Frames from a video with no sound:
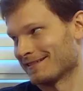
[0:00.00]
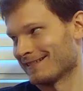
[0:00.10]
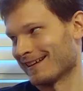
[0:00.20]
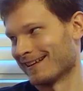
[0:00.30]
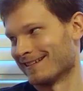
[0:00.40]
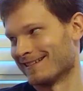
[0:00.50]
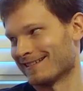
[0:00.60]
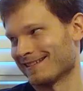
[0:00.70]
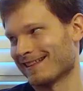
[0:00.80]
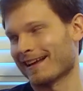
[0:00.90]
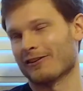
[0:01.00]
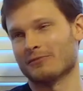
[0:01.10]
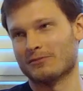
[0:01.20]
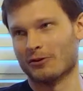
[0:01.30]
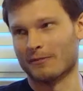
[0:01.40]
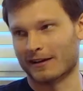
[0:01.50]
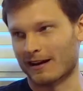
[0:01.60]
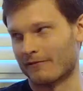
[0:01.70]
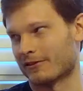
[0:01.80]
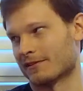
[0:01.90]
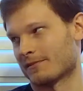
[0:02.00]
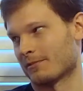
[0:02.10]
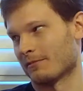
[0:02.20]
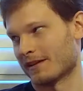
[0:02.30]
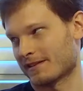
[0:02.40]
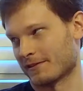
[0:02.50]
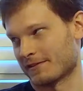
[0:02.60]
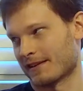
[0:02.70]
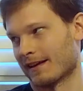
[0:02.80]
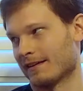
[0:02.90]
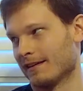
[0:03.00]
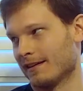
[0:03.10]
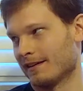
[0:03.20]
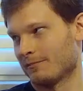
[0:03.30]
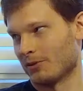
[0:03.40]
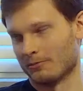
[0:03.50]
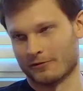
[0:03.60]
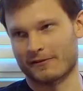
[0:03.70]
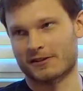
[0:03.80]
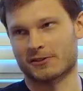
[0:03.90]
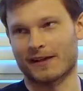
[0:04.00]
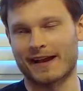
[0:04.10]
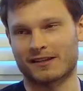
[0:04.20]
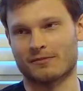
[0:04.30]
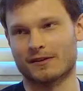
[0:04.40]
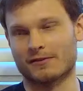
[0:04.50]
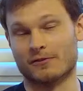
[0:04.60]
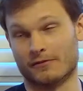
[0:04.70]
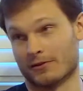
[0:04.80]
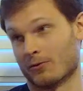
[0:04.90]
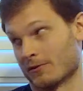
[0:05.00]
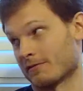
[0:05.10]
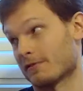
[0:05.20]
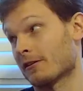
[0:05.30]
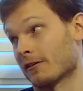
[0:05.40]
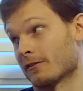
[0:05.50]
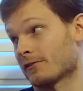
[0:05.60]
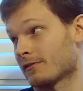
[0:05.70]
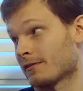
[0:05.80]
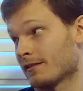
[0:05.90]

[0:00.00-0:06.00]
And that helped me build my confidence, build my skill set, build professional acumen over the course of years.